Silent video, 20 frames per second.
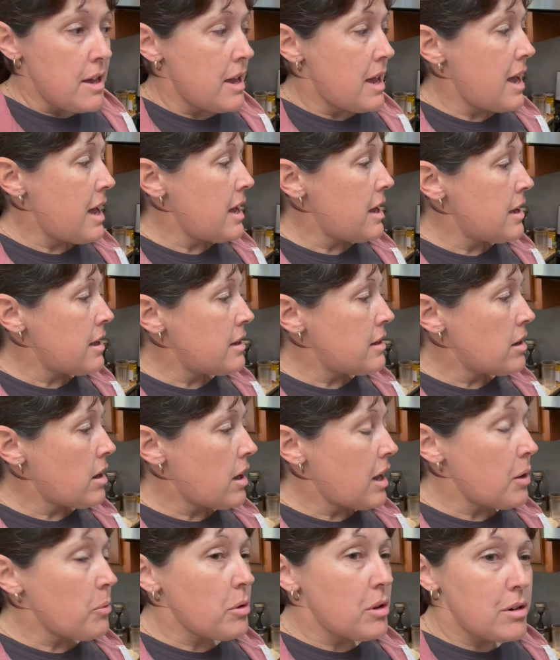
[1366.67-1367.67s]
And
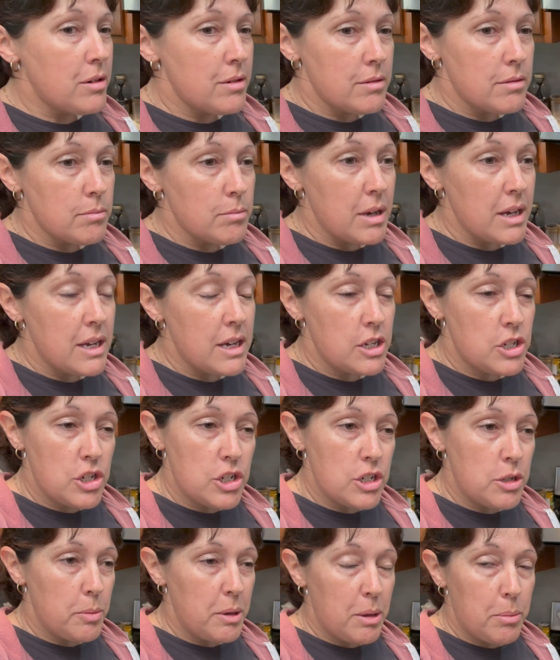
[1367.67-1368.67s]
I want my kitchen
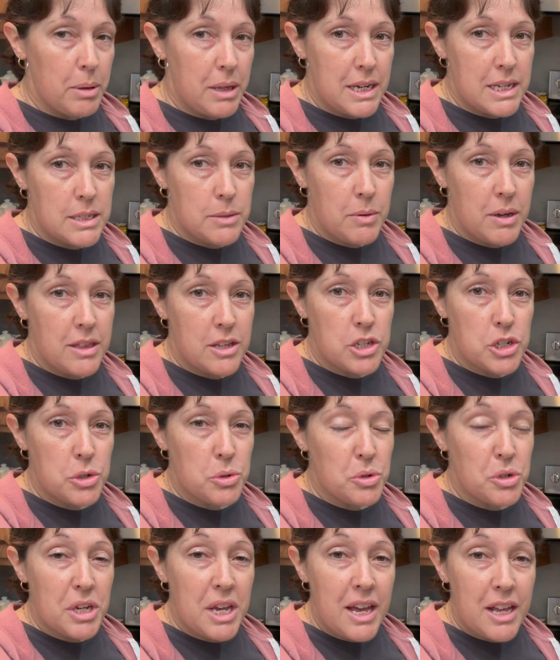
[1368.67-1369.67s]
to be a place where the
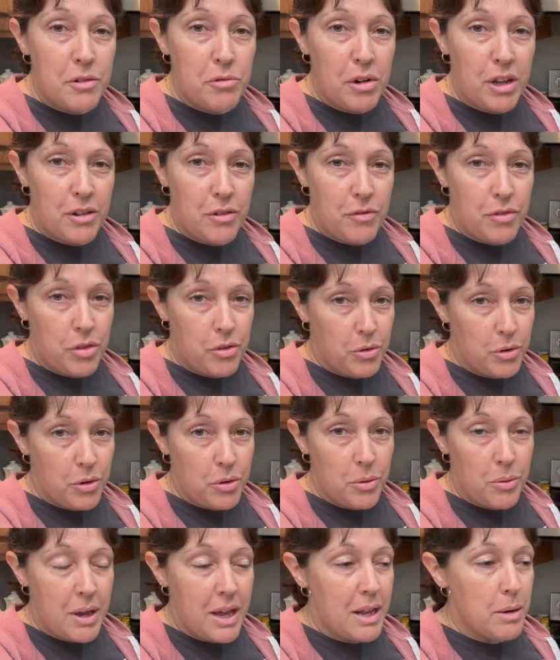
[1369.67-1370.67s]
children can run
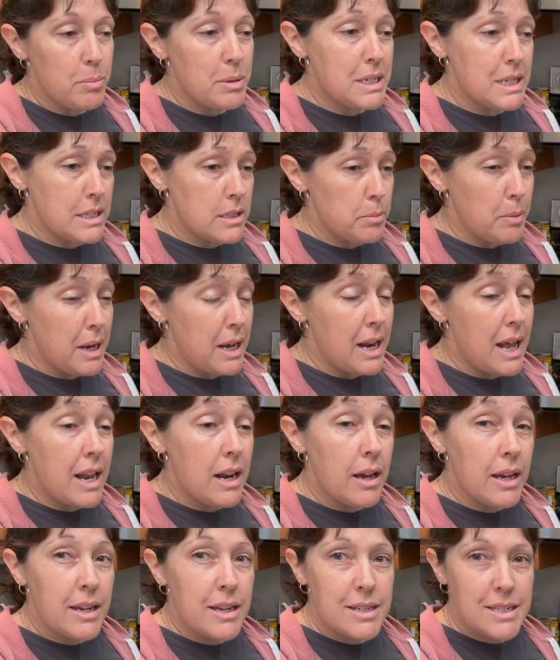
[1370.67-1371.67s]
through and participate, and
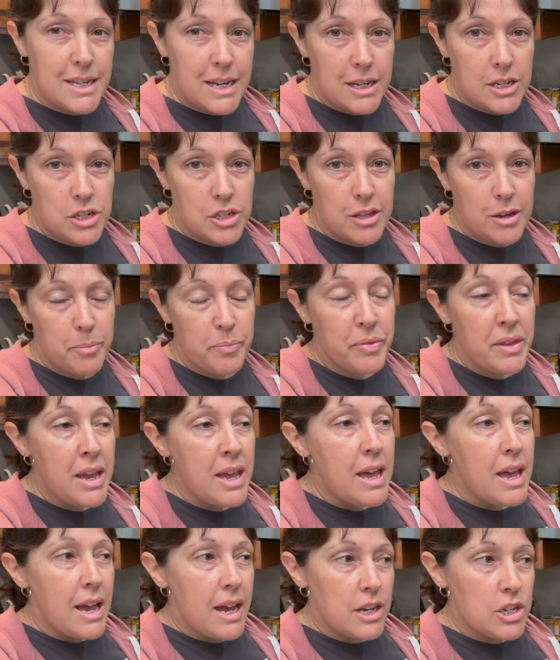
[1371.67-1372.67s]
I can teach them.
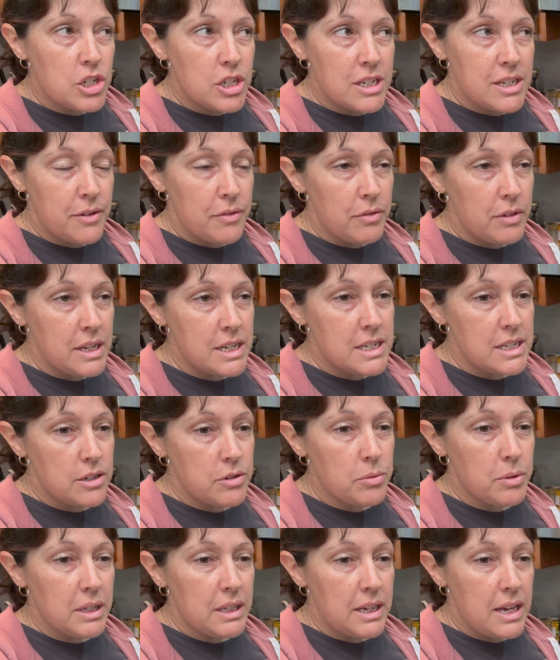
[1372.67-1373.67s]
And she definitely
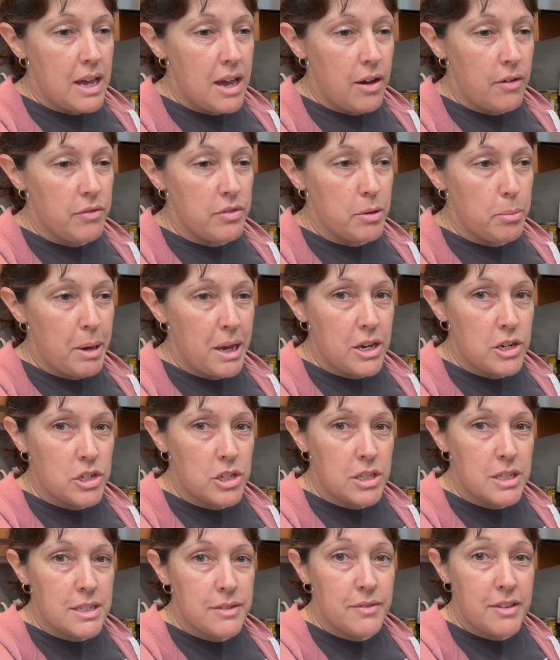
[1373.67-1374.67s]
didn't really have the
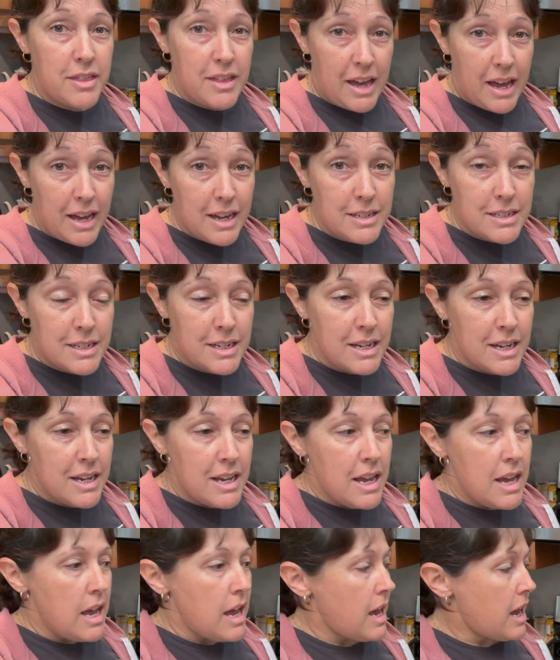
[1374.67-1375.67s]
patience for that.
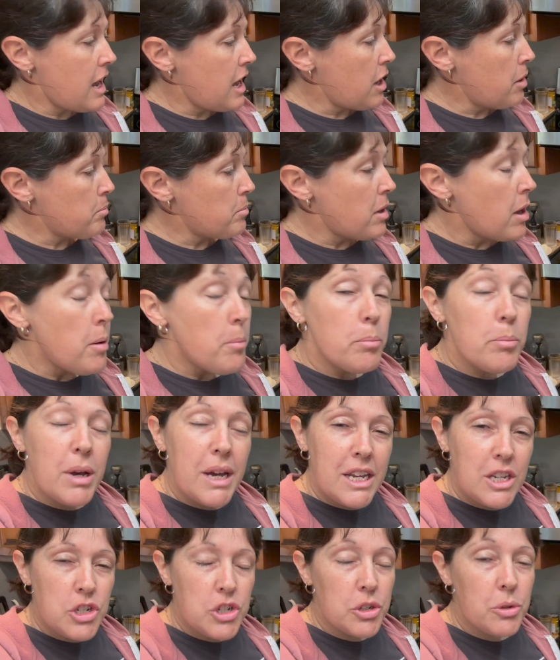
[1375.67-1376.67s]

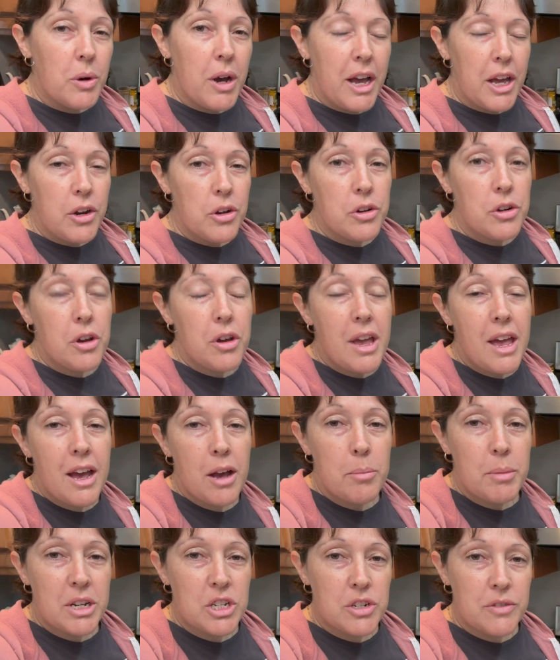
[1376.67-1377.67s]
Mind you, I don't know how
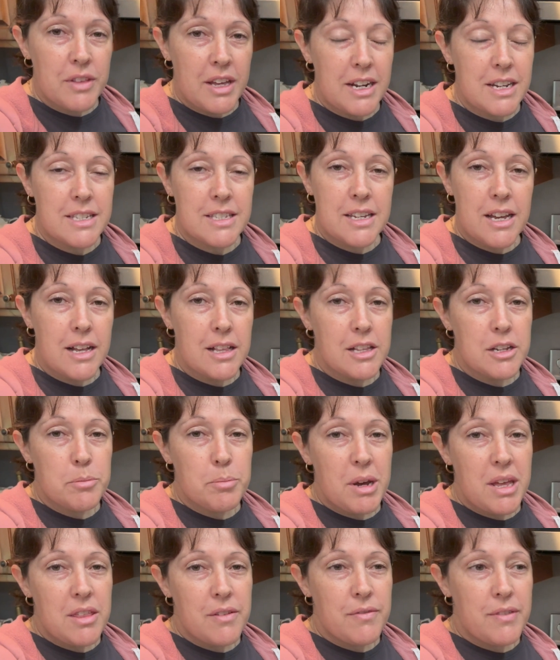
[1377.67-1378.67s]
much of that is colored
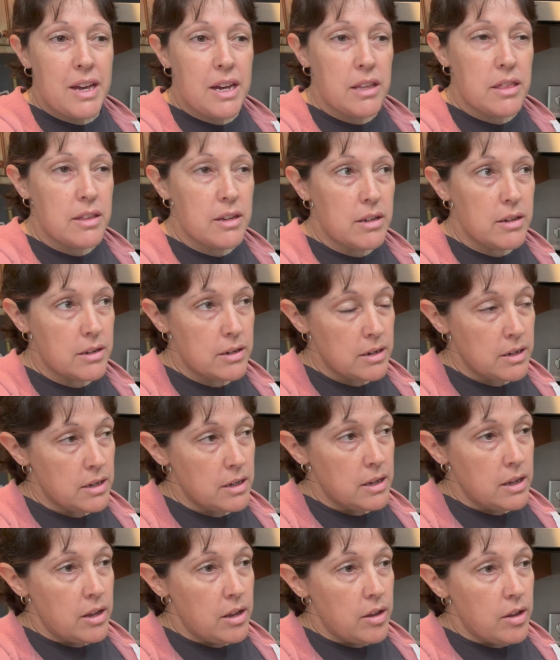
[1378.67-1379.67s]
by the fact that
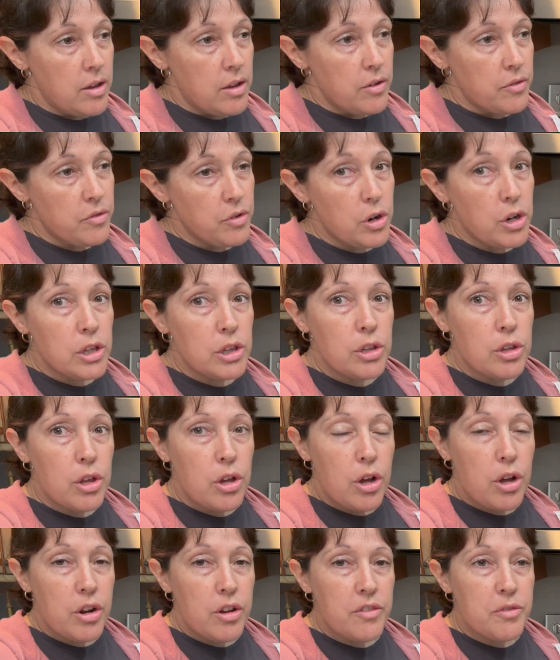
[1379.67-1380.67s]
for a
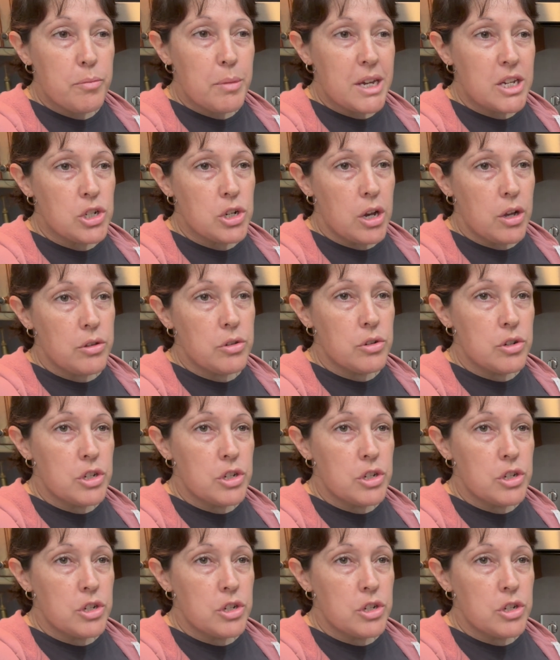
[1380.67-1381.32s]
lot of my childhood,